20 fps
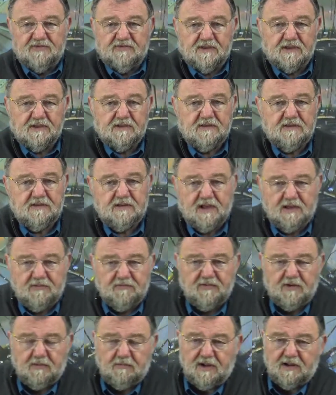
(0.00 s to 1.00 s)
I'll just show
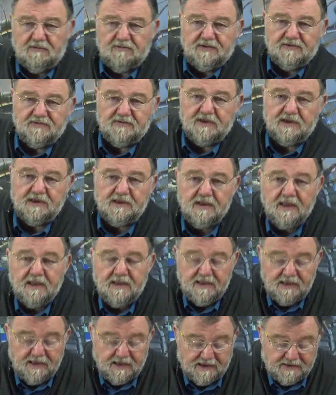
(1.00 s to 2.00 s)
how simple it is.
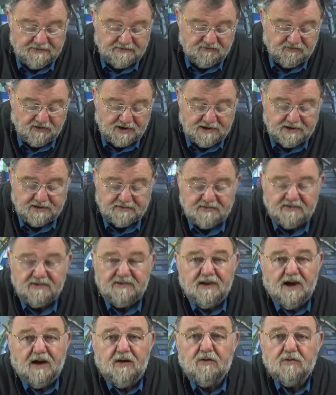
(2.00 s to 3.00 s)
It turns itself
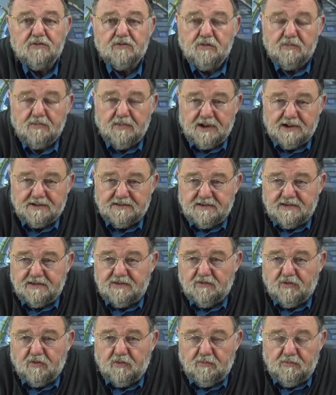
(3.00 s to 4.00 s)

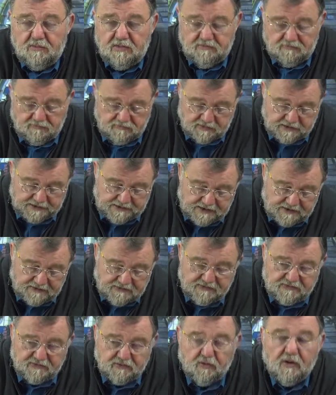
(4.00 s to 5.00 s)
automatically round when
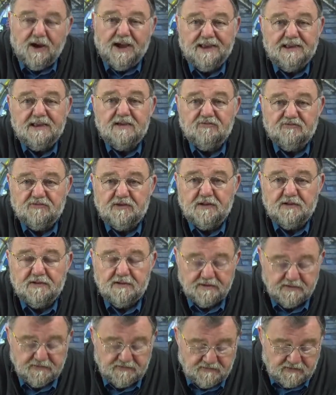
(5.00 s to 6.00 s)
it is so set
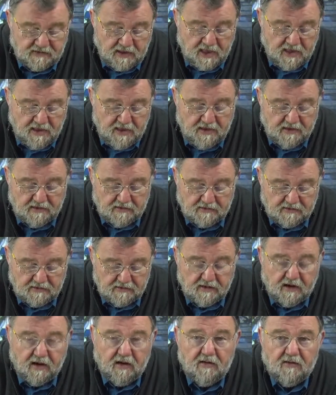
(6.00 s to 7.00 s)
onto the
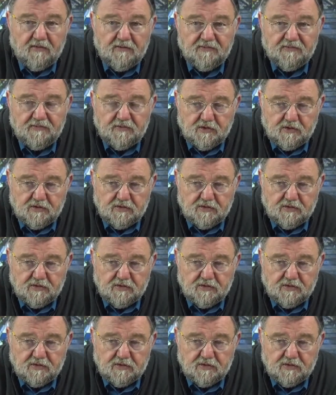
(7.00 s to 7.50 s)
material